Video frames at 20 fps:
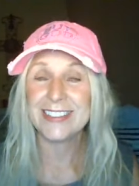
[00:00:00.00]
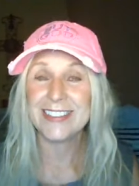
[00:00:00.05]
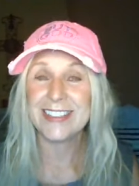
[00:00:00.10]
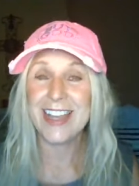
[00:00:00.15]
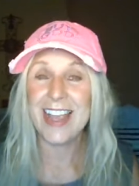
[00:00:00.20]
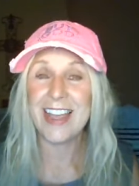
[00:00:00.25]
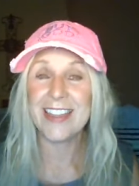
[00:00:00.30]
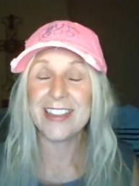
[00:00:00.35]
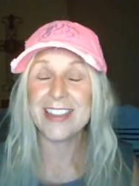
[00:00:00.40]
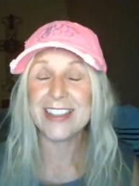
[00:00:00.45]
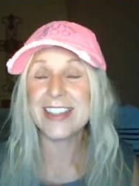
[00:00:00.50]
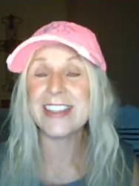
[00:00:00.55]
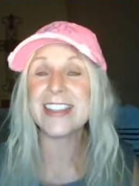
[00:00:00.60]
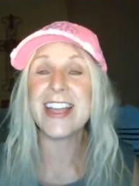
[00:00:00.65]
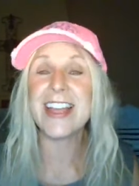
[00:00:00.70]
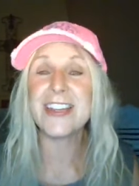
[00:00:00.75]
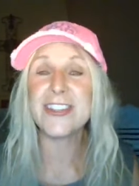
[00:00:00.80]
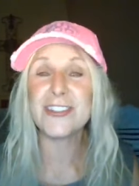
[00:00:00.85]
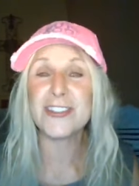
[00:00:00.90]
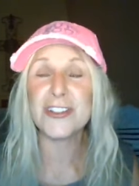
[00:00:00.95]
Yeah, this is
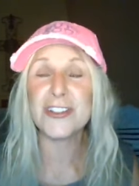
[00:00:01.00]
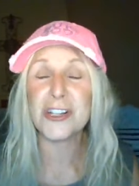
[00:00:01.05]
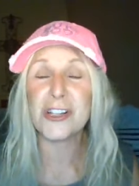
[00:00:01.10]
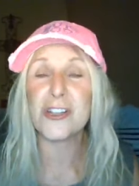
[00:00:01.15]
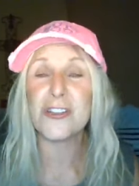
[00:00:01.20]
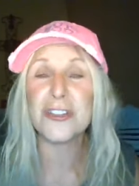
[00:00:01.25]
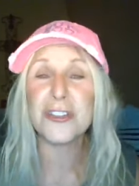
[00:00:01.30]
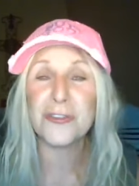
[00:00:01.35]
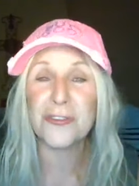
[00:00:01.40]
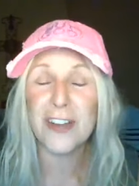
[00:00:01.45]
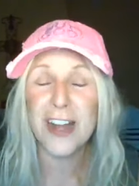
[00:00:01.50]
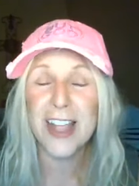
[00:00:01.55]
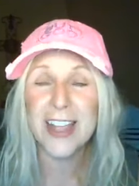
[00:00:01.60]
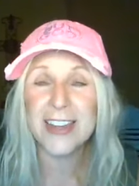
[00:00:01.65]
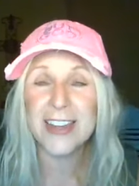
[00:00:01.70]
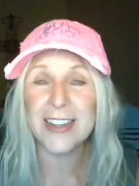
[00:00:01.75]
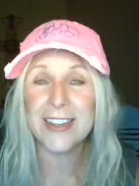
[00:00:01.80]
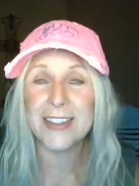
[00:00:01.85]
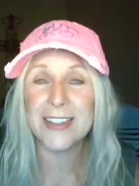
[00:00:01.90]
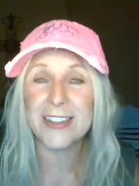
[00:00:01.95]
Hunter's close
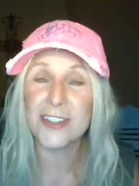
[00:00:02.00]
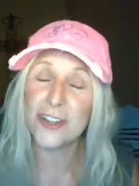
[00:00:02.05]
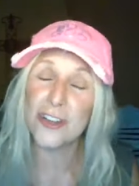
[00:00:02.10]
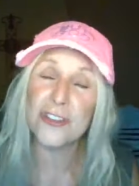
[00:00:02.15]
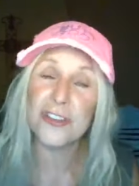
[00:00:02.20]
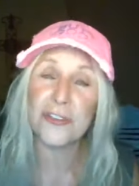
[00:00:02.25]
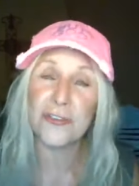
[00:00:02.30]
friend and Joe's